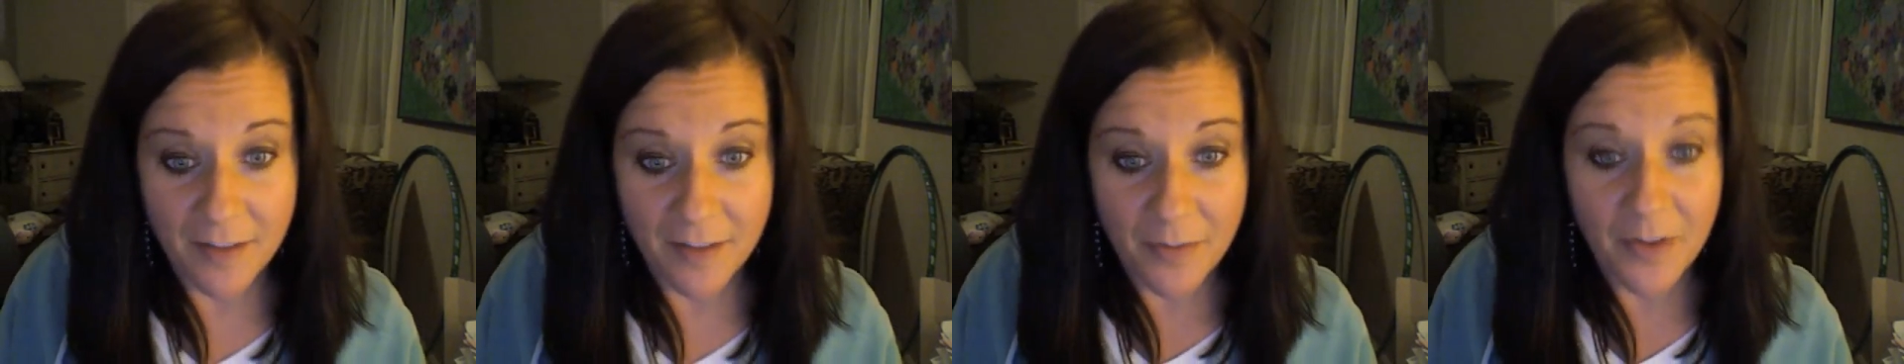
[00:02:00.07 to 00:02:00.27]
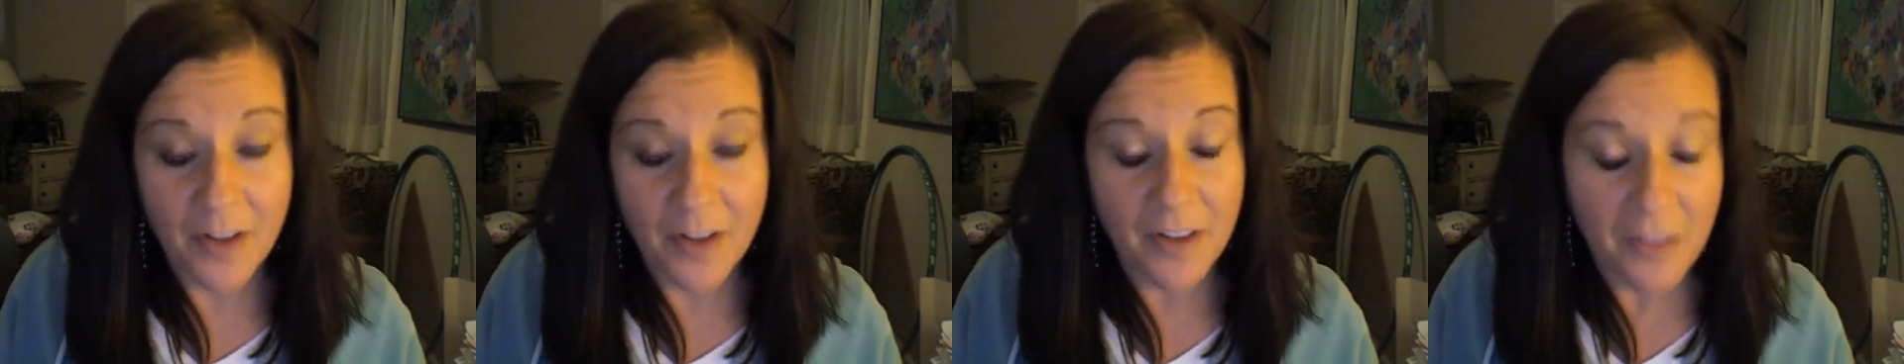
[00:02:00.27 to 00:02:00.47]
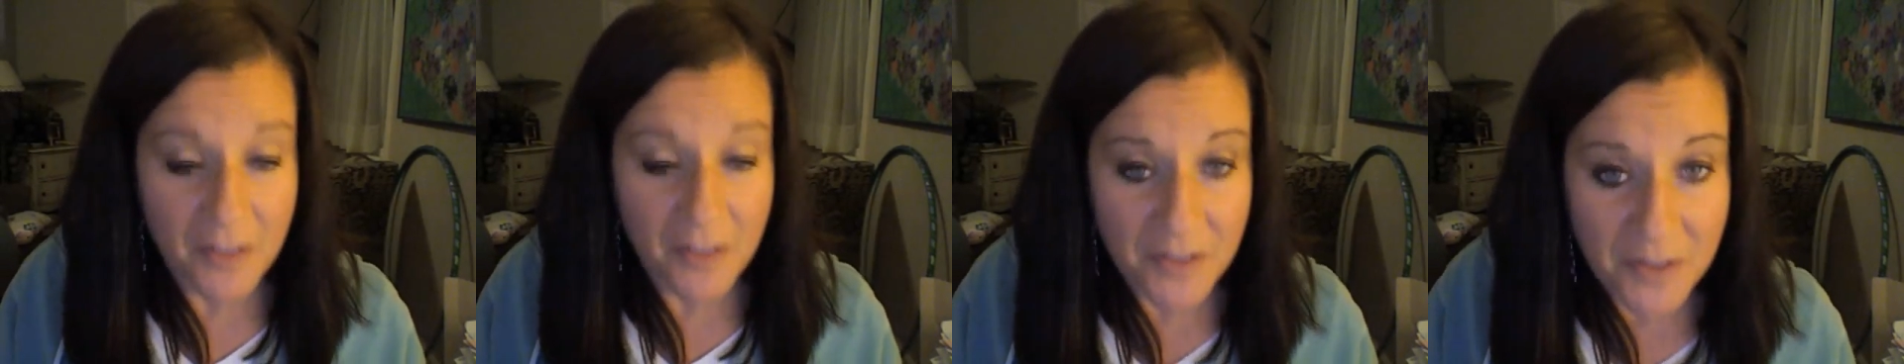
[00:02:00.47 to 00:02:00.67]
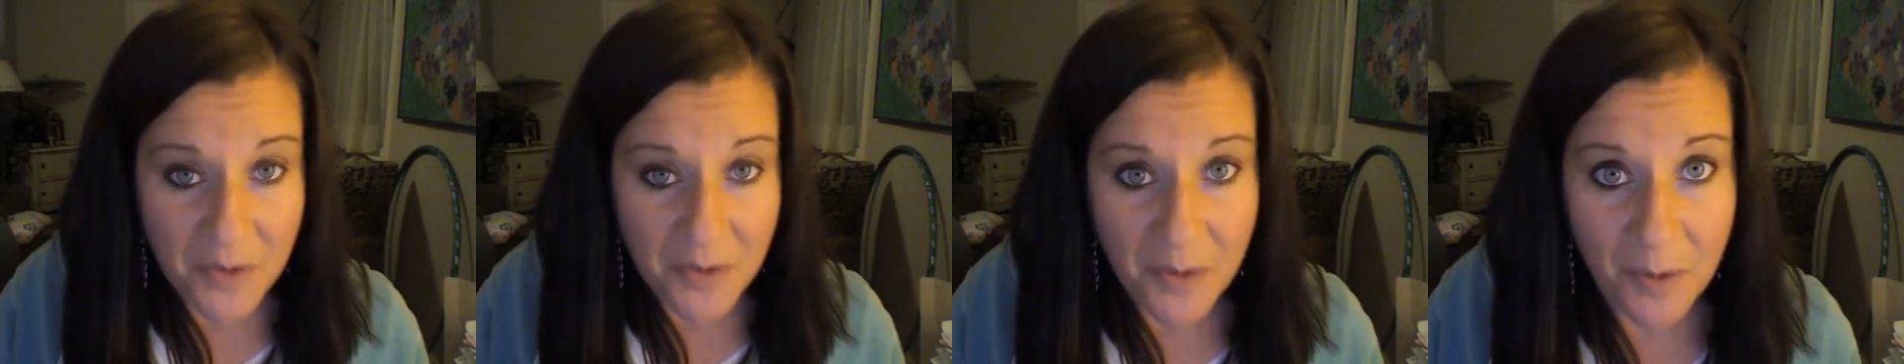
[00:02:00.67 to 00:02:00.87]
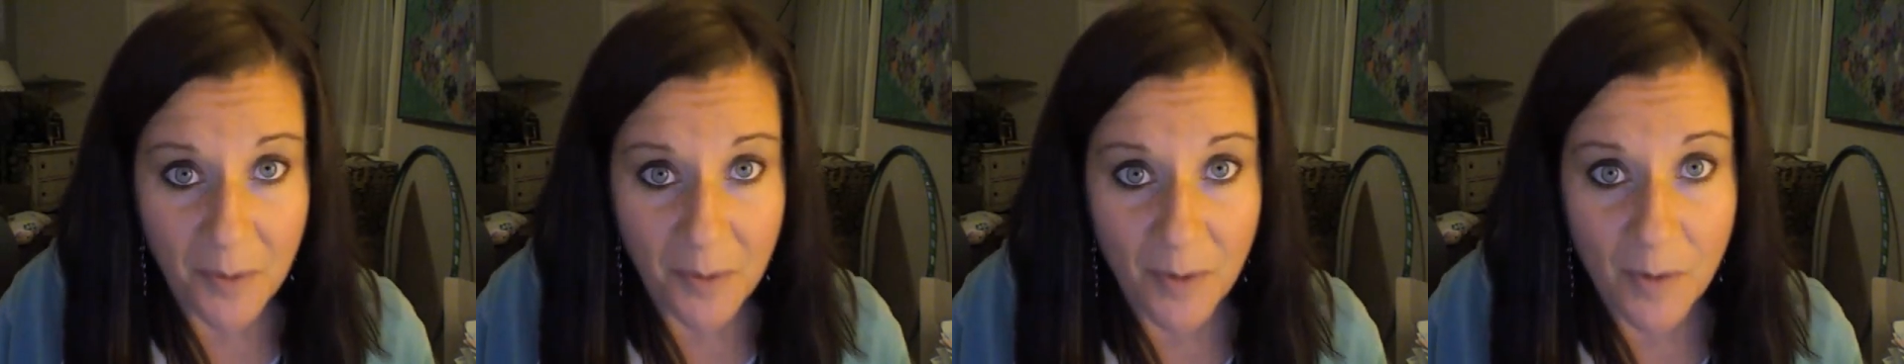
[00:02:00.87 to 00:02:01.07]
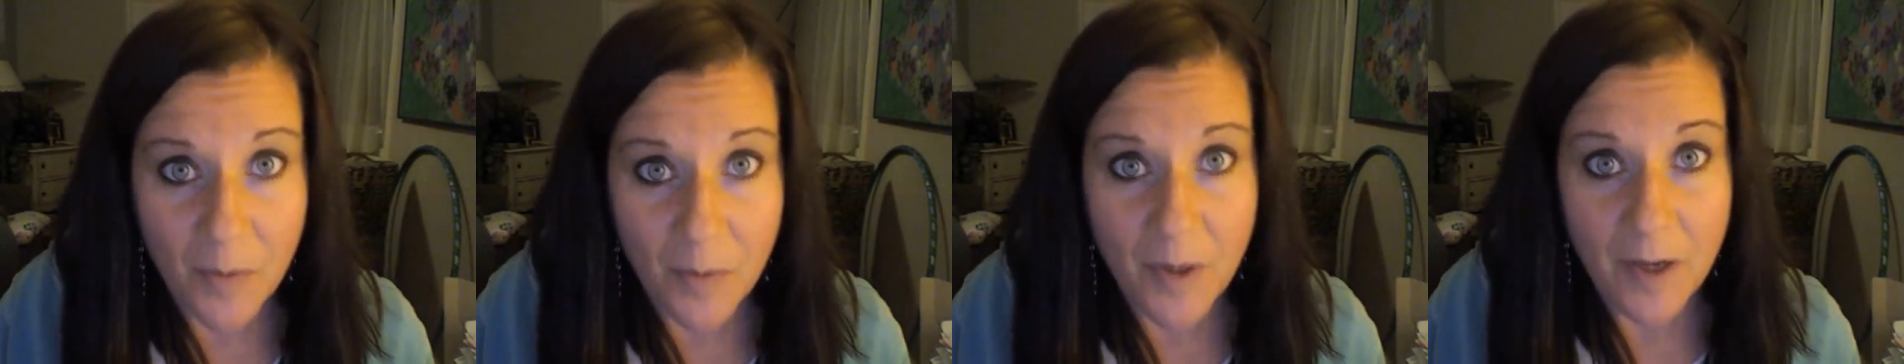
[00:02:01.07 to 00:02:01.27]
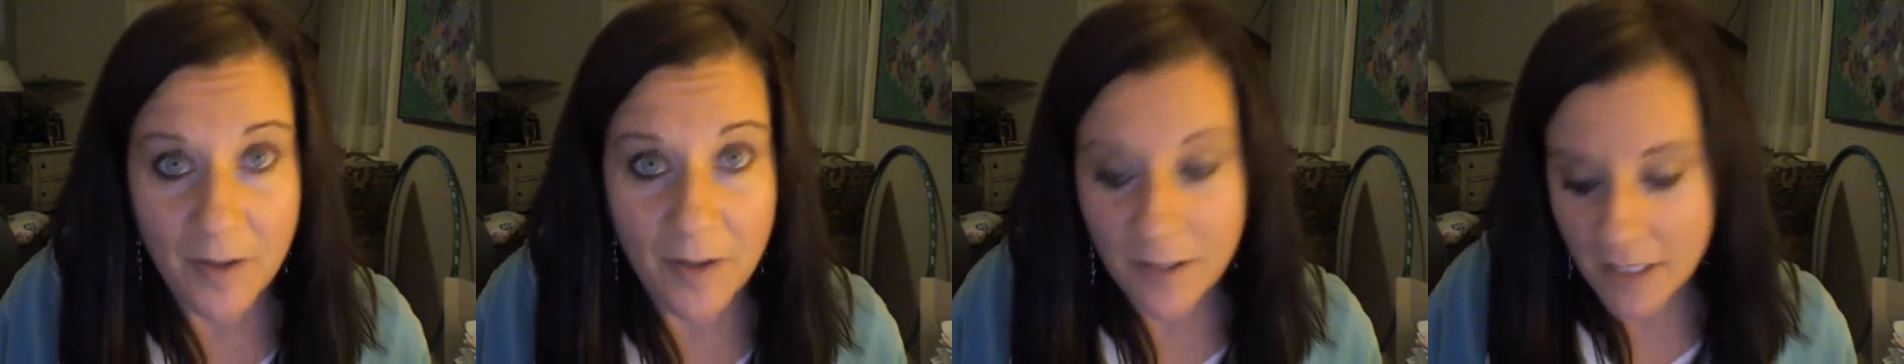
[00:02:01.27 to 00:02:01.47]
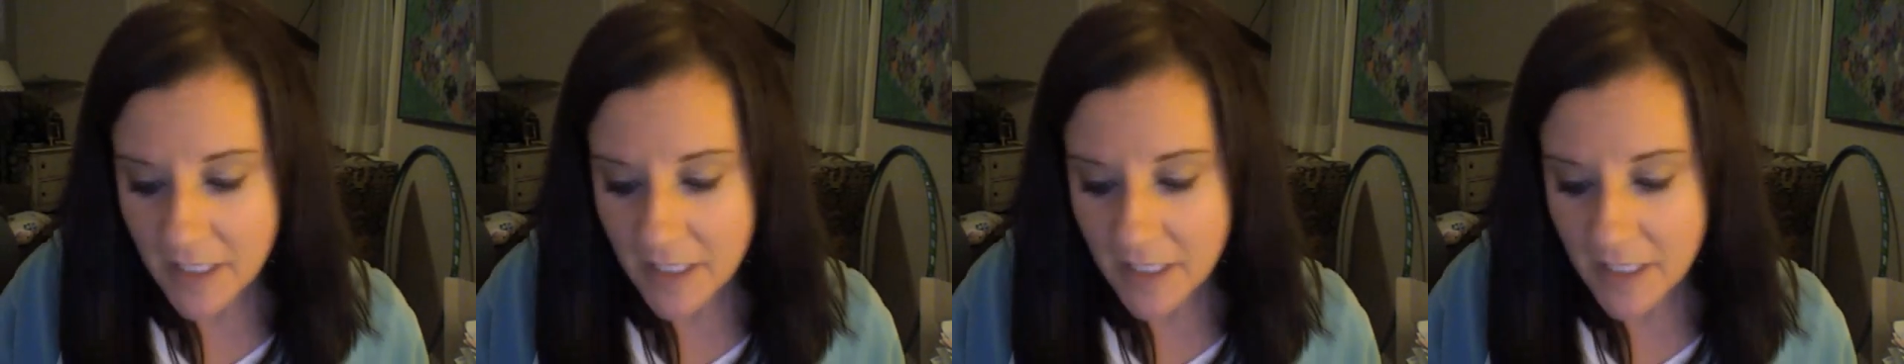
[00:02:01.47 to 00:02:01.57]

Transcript: I feel like this is going really well.